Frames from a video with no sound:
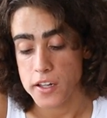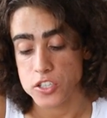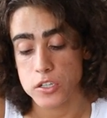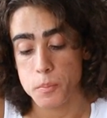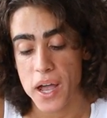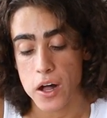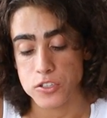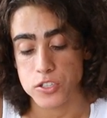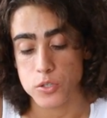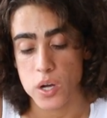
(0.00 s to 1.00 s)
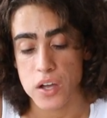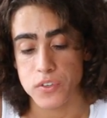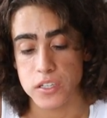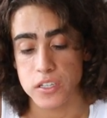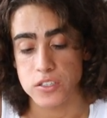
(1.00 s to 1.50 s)
it's a good balance to a
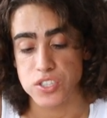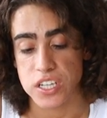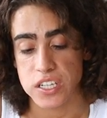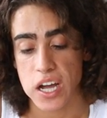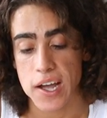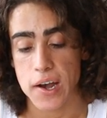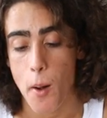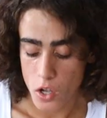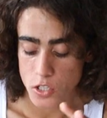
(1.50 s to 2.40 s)
heavy zinc diet.